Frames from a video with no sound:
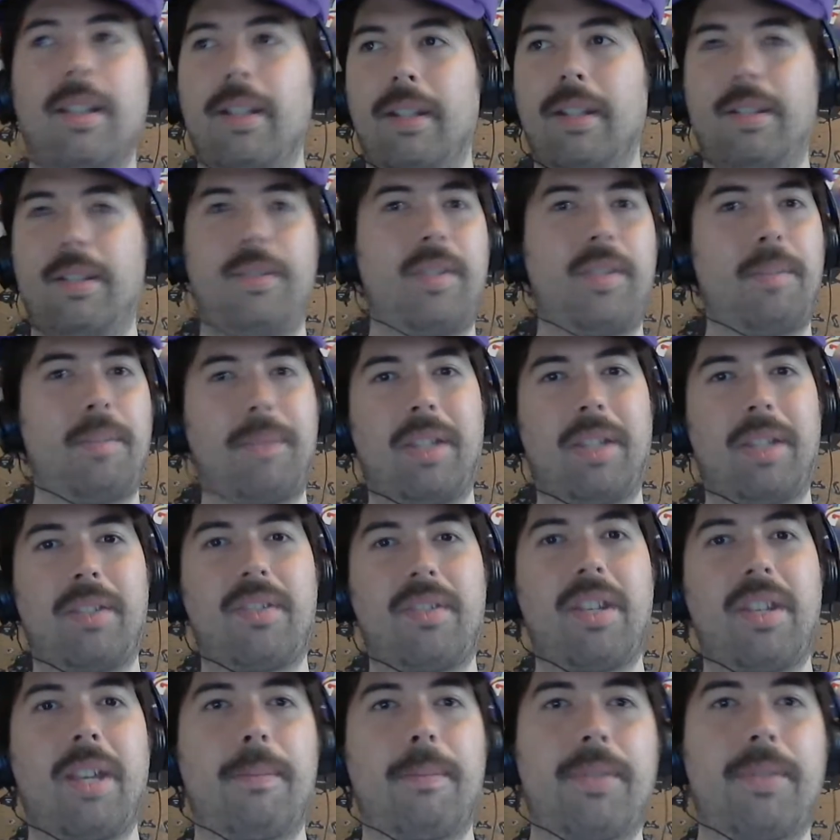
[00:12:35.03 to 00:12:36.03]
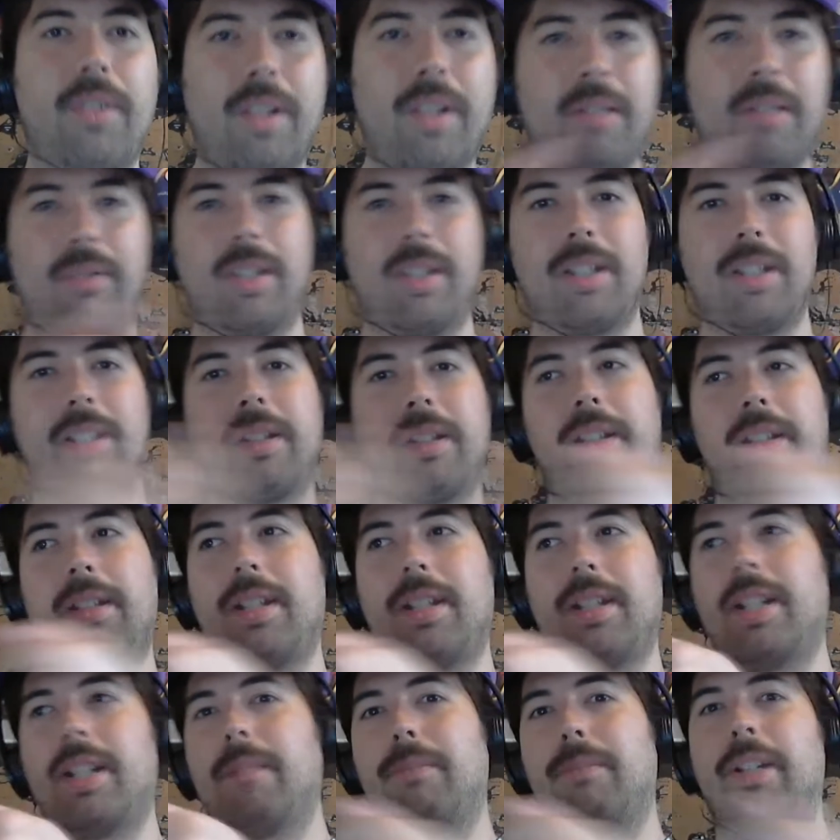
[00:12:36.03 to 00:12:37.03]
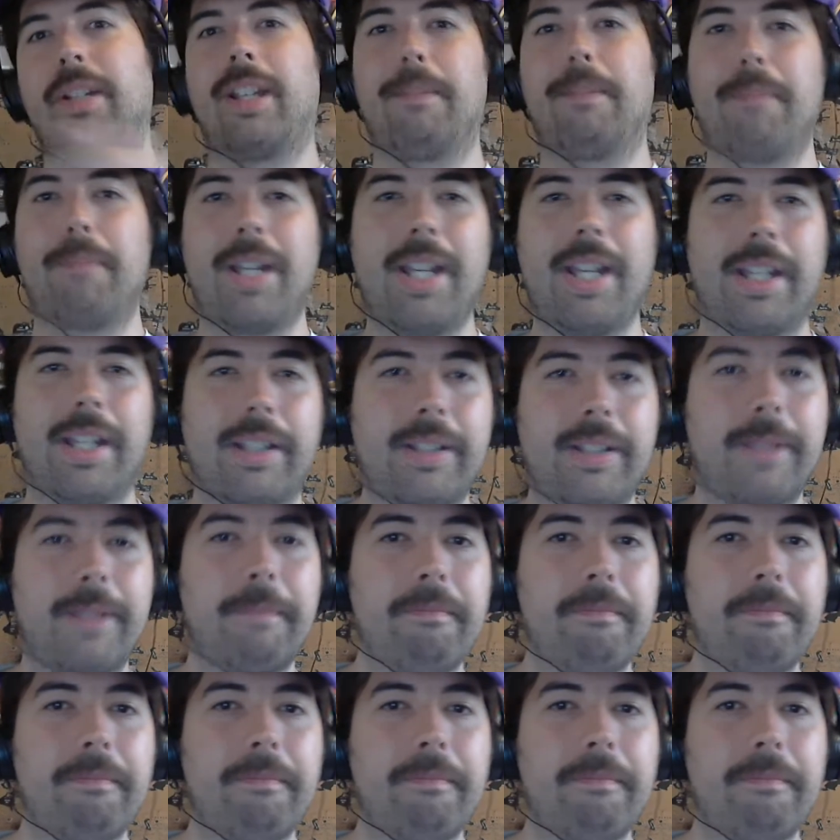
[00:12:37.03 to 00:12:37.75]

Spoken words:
something snaps off, you gotta bring it back.